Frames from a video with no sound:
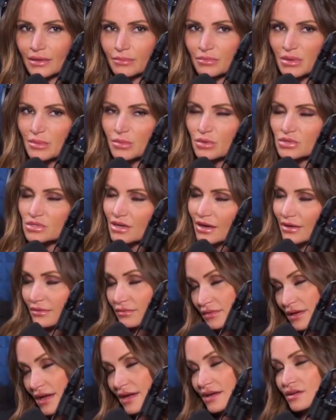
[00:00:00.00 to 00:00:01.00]
people's.
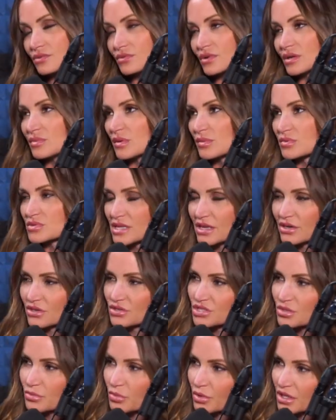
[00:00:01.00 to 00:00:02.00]
I can read people's
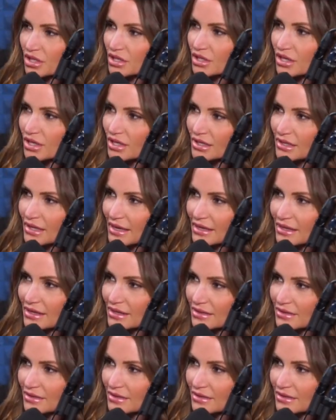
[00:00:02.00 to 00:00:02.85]
energy pretty good. Like